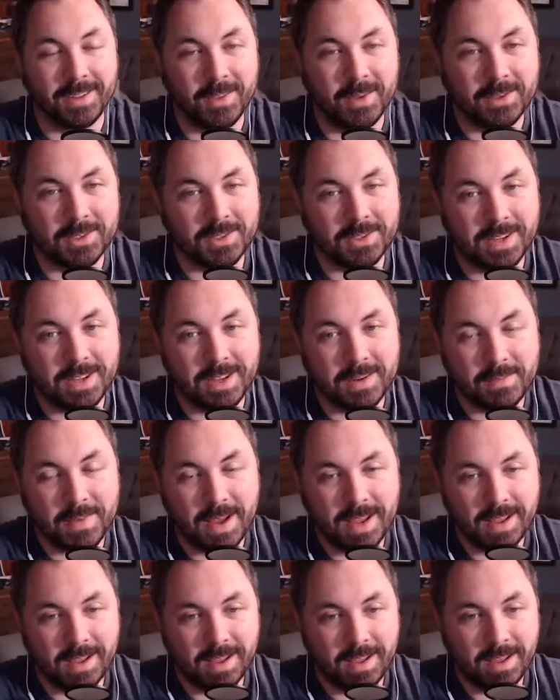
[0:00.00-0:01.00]
Those are done
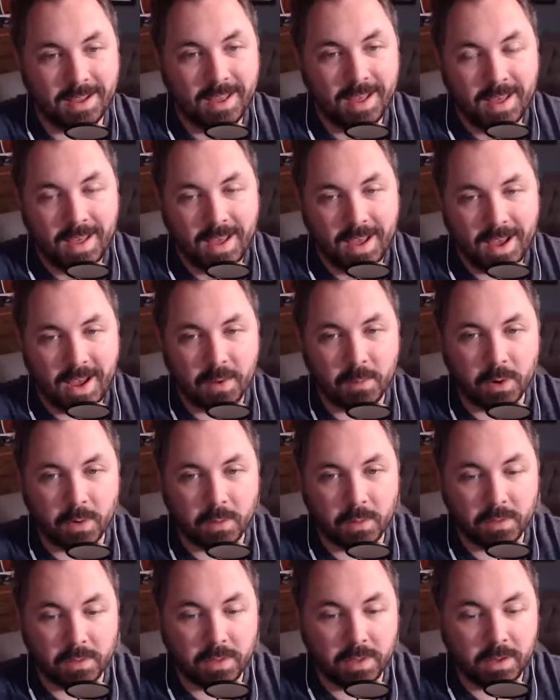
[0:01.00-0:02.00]
by I
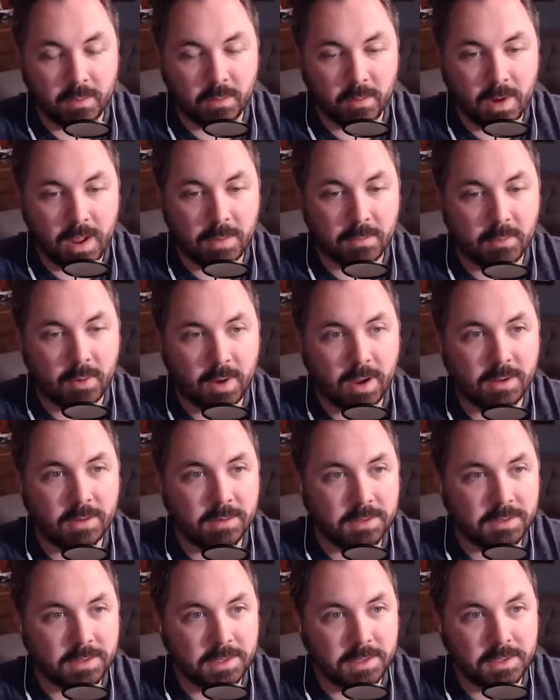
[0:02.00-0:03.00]
work with Rob
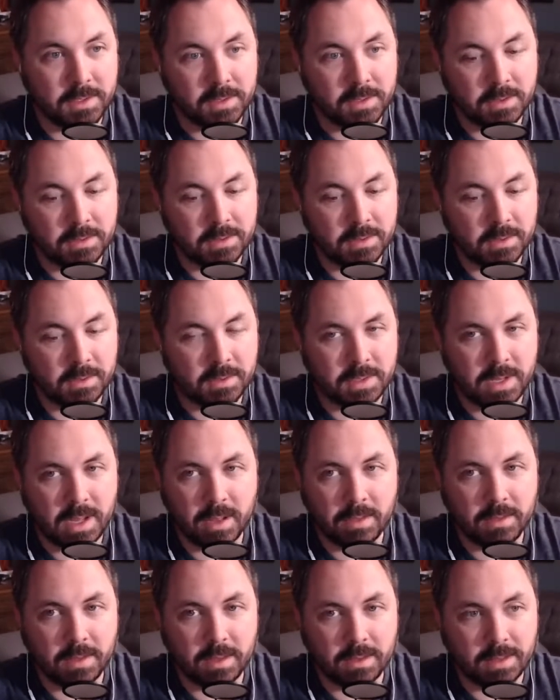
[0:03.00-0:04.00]
Krekel to do those, who's now
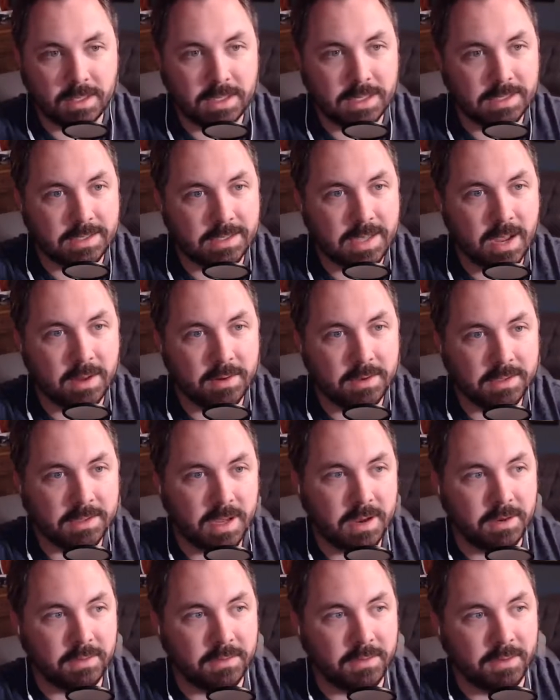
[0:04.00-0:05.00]
the lead sound
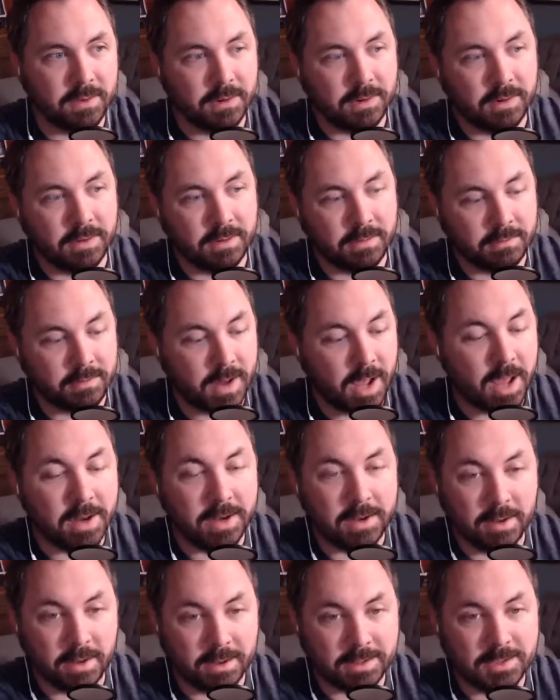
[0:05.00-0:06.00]
designer for
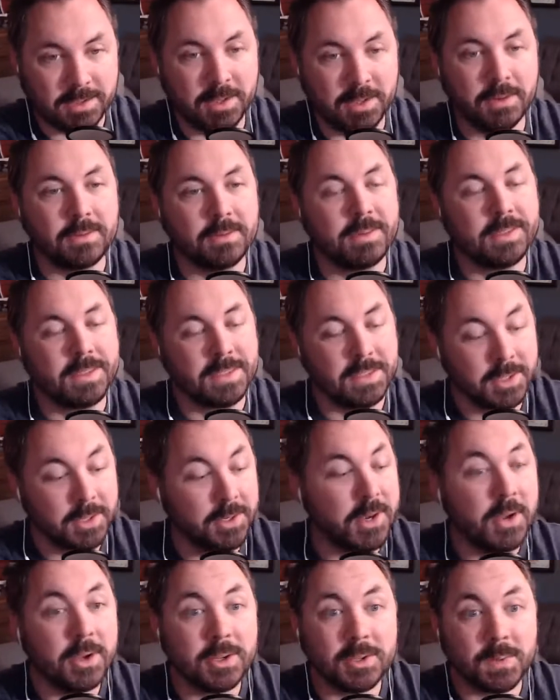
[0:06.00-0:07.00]
Naughty Dog. So
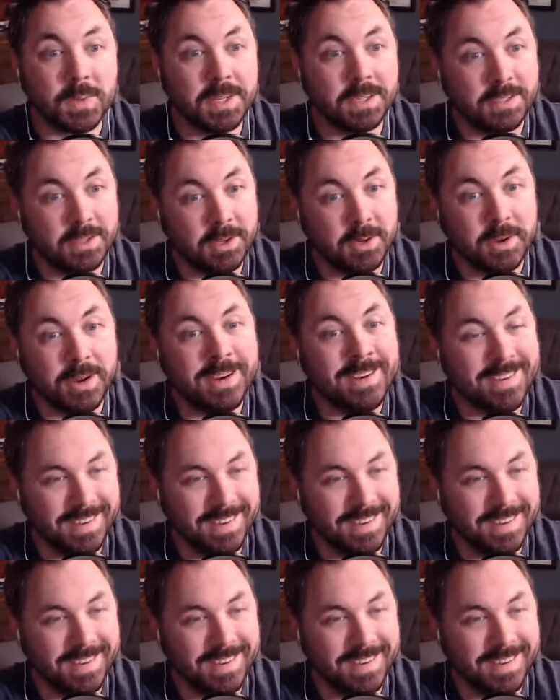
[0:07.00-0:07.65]
dude knows what he's doing.